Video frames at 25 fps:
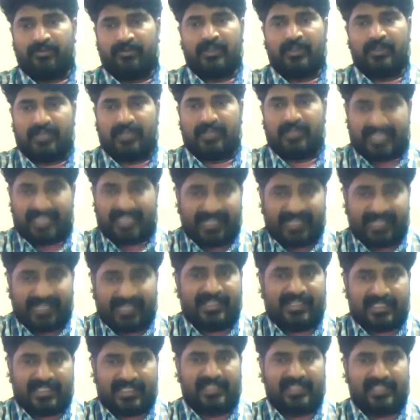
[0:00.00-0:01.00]
the
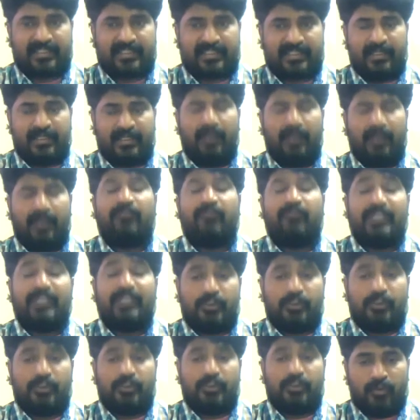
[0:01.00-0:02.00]
sentences which
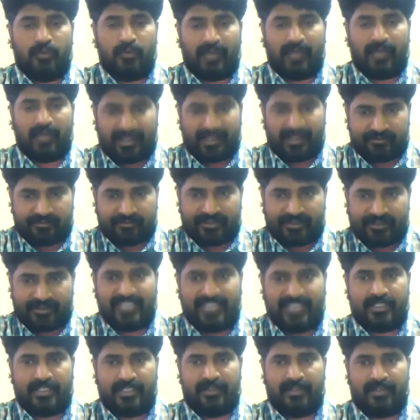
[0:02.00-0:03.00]
you have
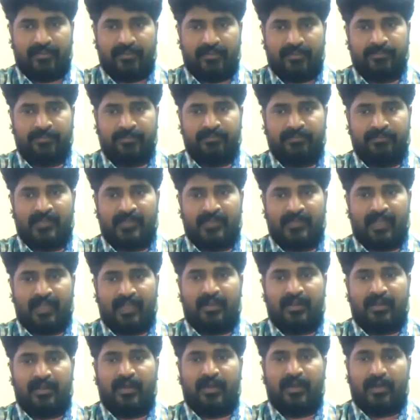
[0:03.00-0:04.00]
written
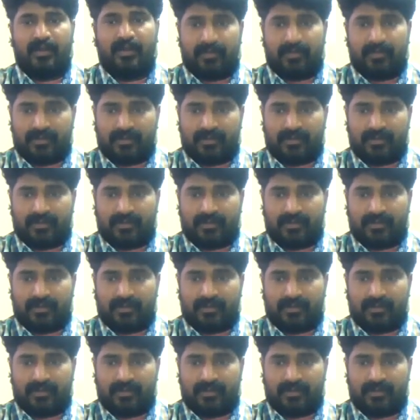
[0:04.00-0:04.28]
are,